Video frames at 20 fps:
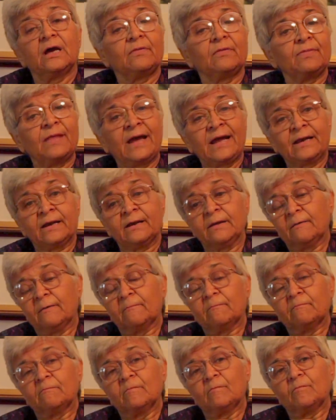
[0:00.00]
Then,
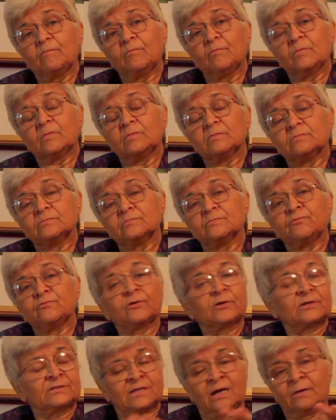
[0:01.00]

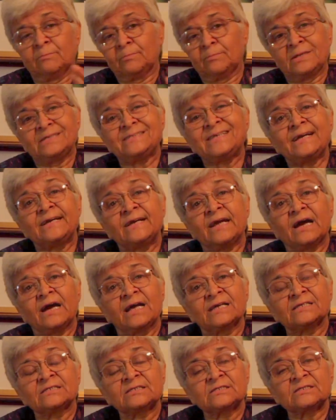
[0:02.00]
for example, gender
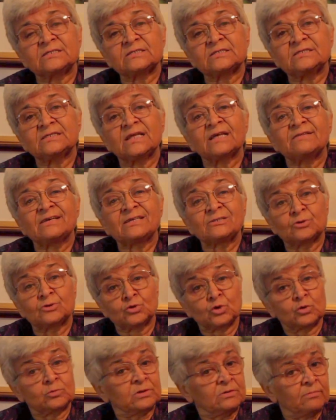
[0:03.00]
has nothing to
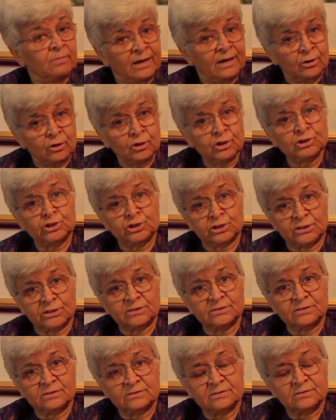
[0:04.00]
do with
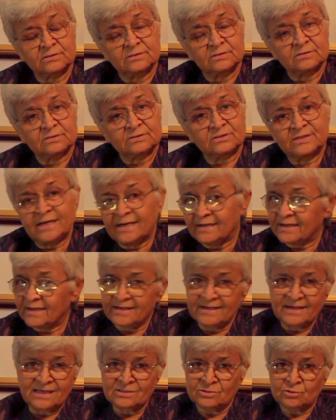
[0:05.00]
biology.
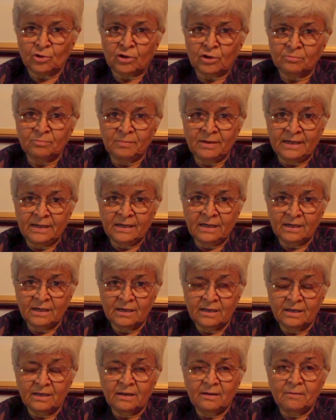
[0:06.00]
Gender does not mean
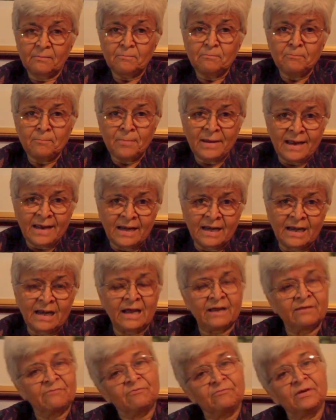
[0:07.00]
male
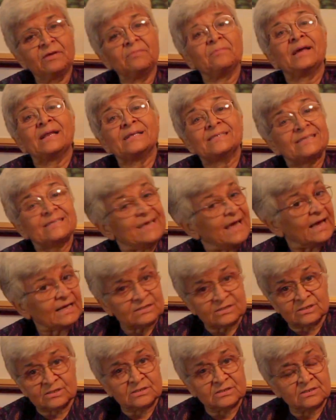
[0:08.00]
and female
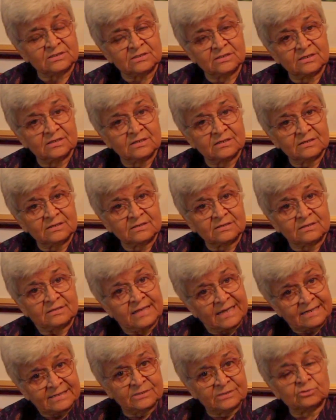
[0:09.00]
sex.
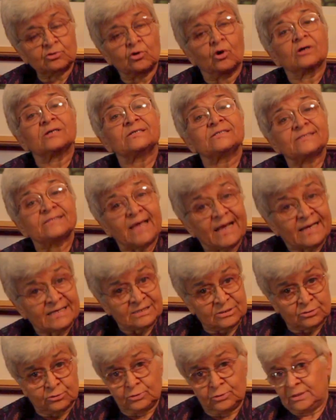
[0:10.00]
That is called
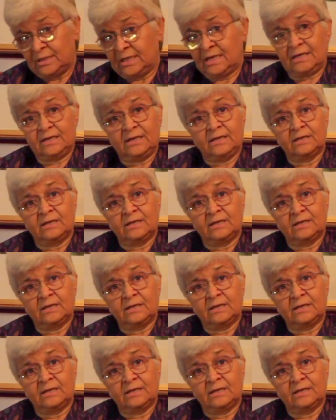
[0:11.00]
sex today.